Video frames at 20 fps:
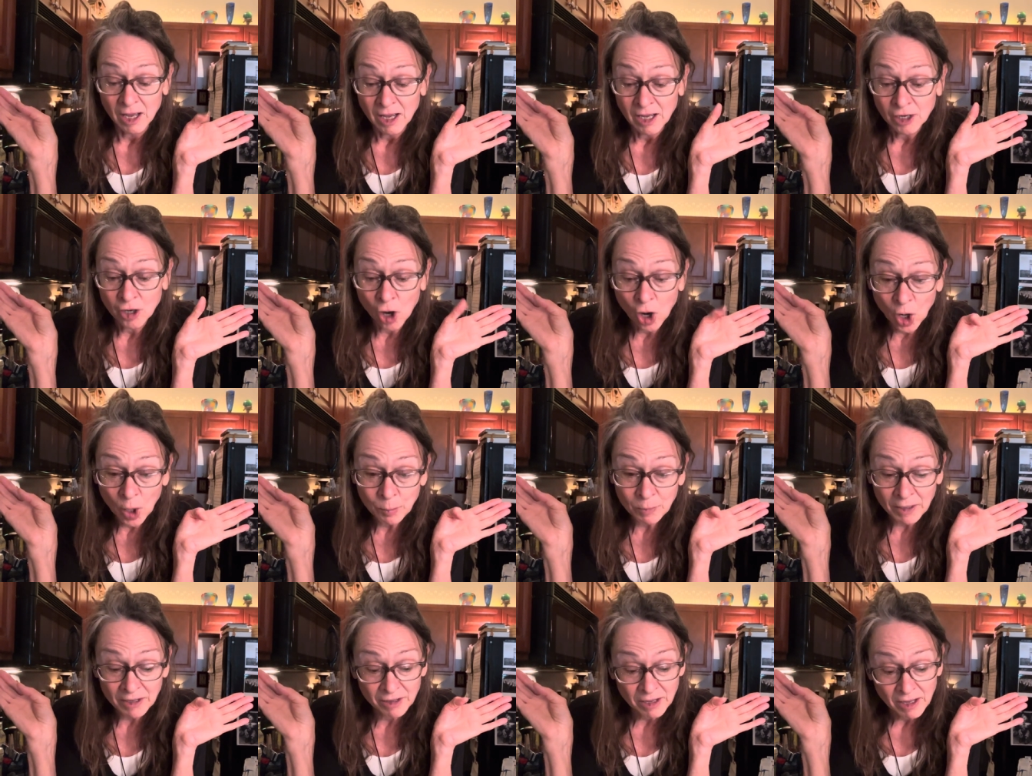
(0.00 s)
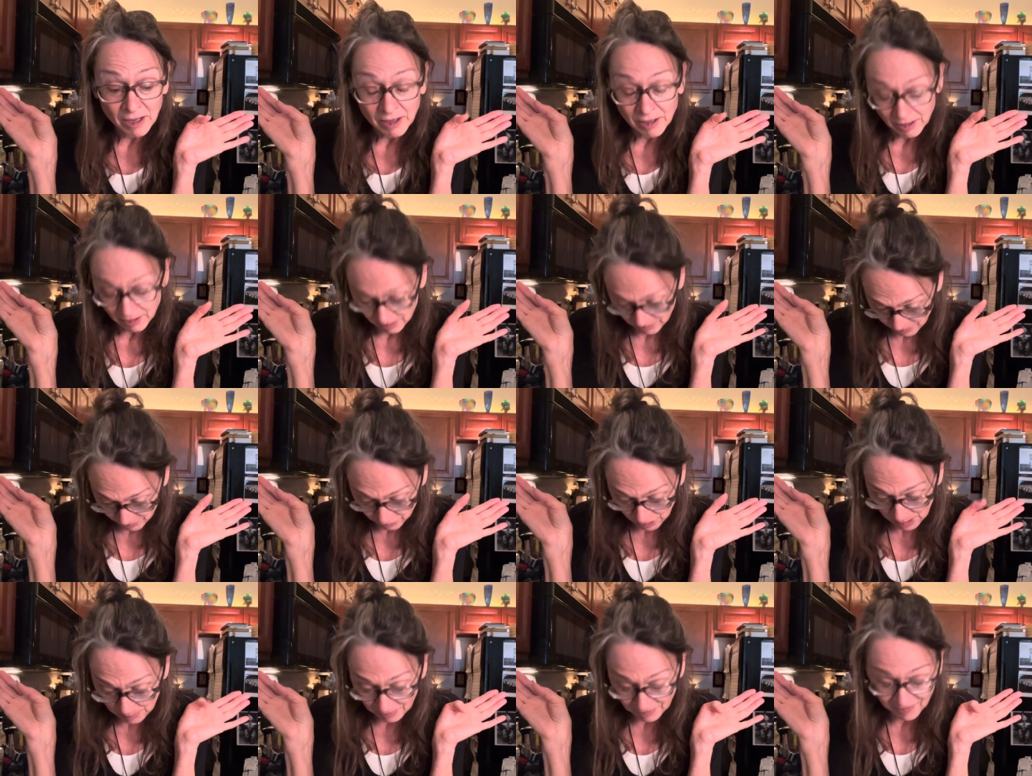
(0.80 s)
karmic
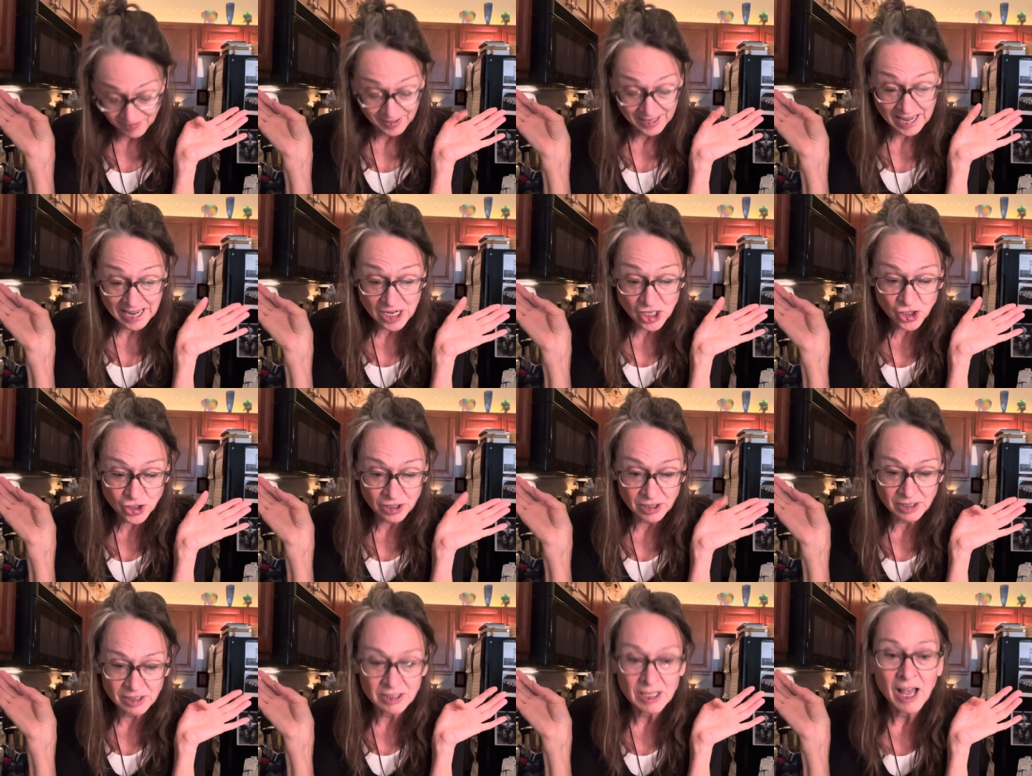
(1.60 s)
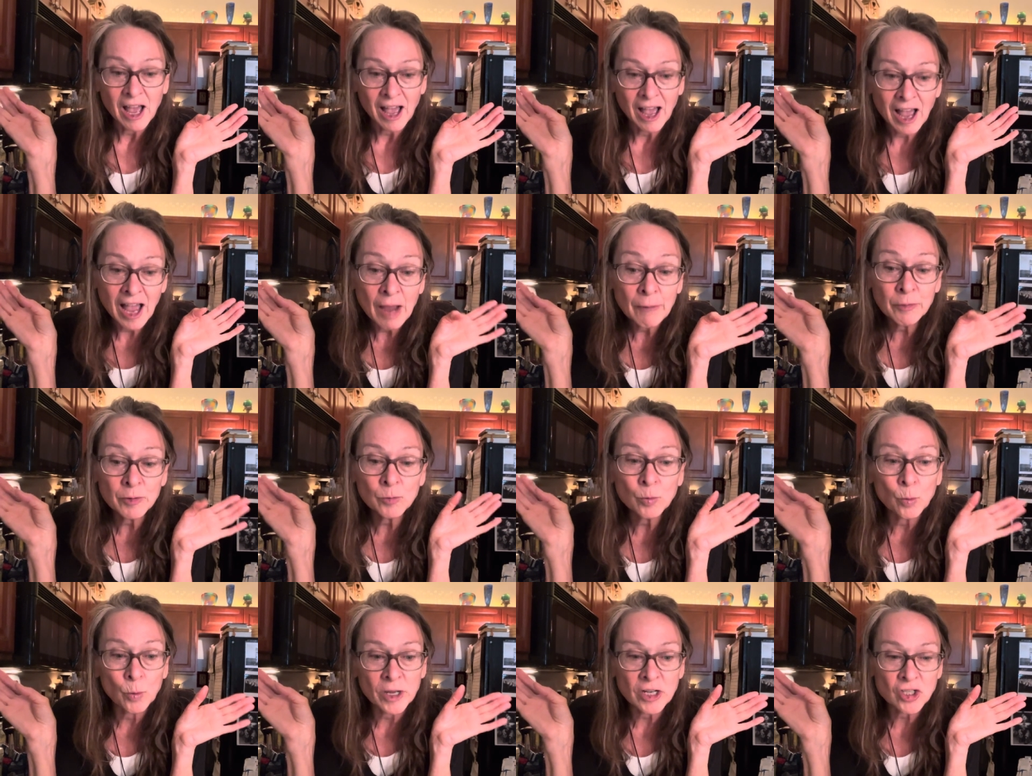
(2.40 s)
ramifications, I would
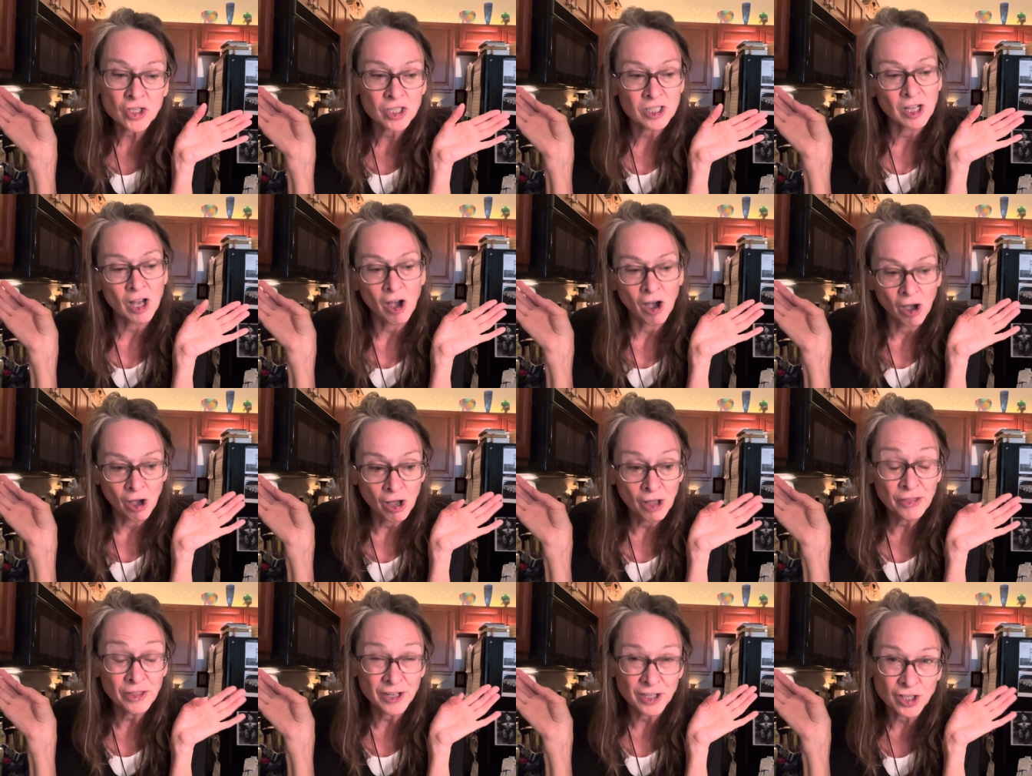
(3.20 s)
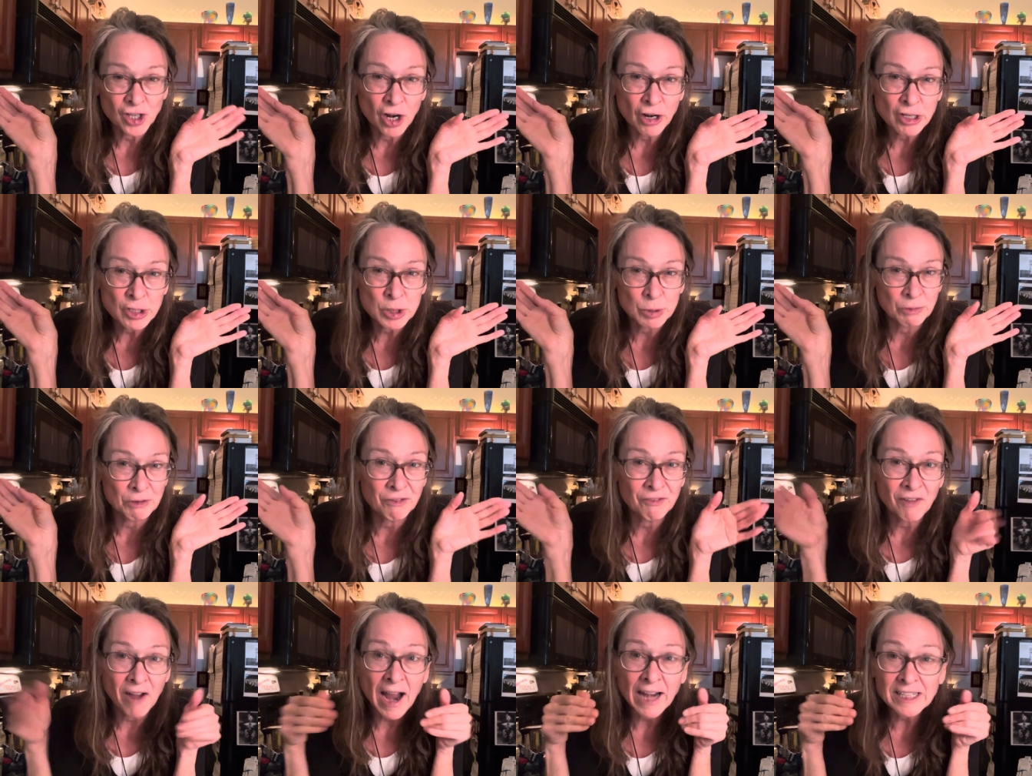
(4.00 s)
wish that all the nurses would
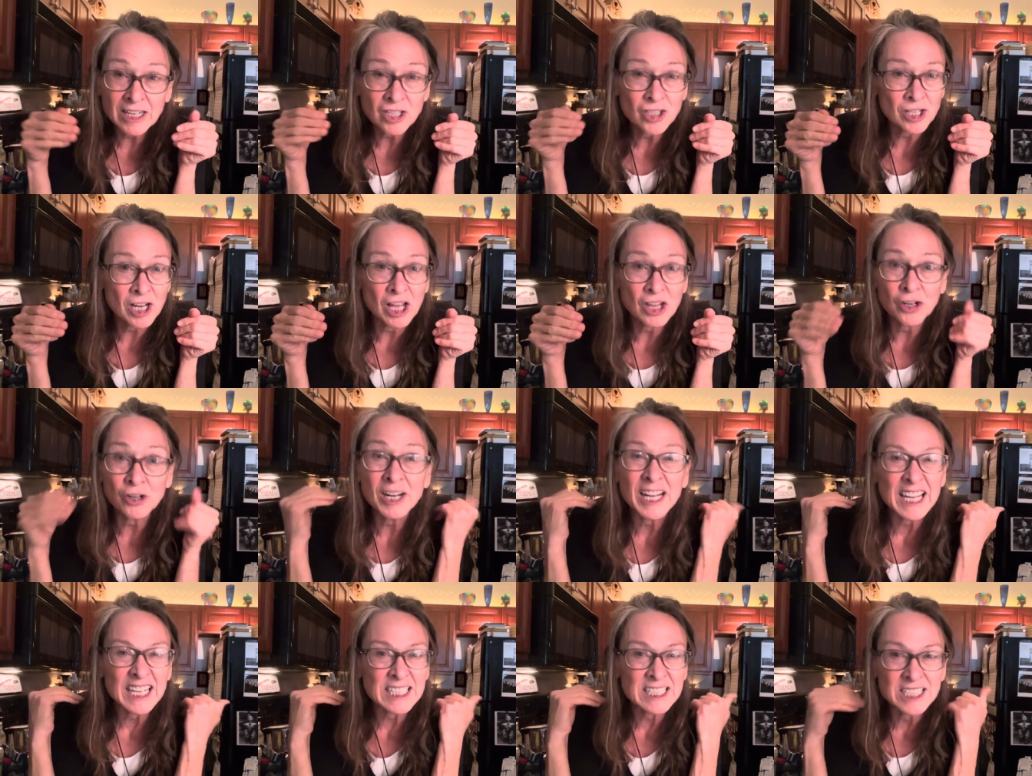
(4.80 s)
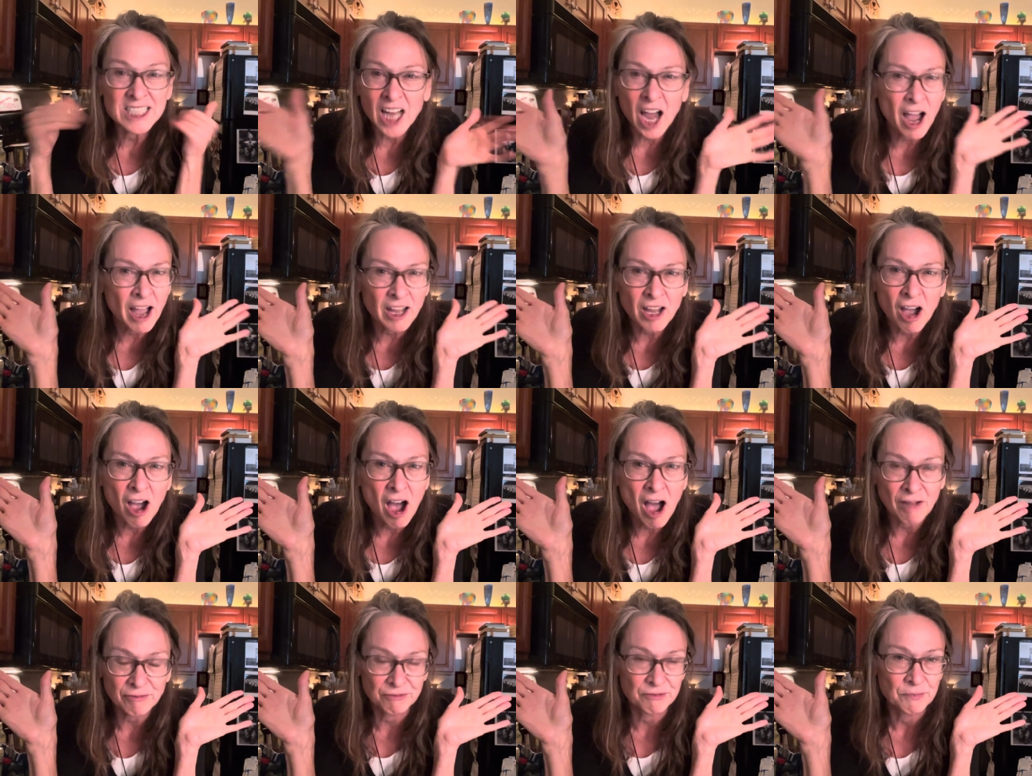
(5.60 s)
find each other and die
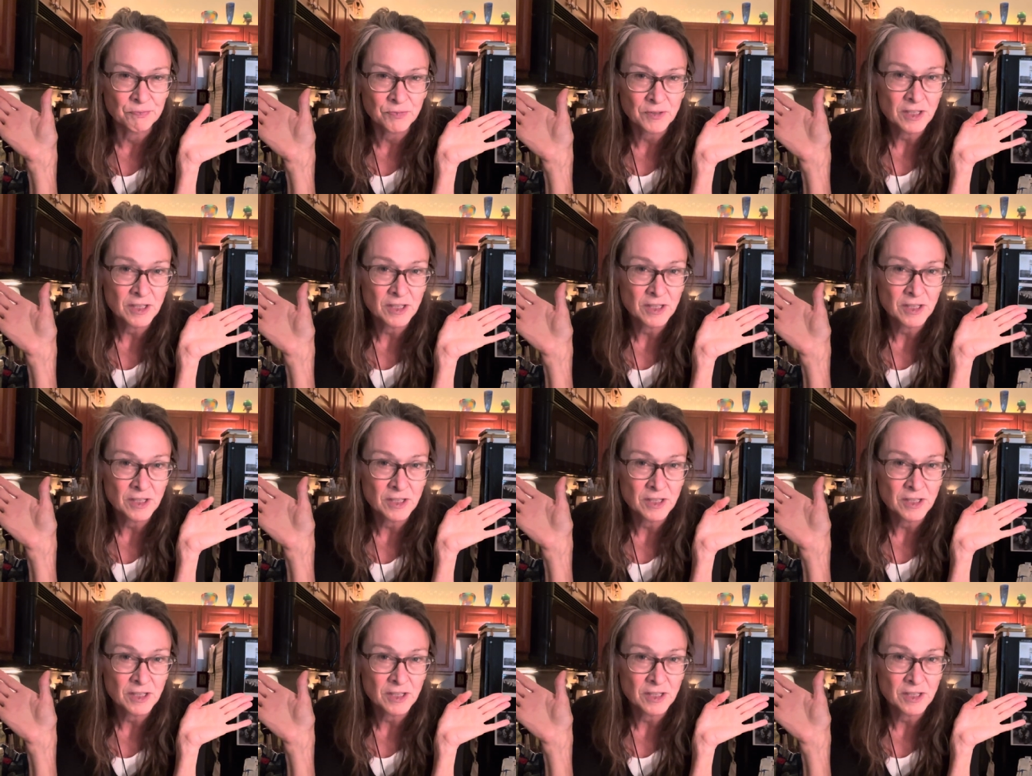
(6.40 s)
off.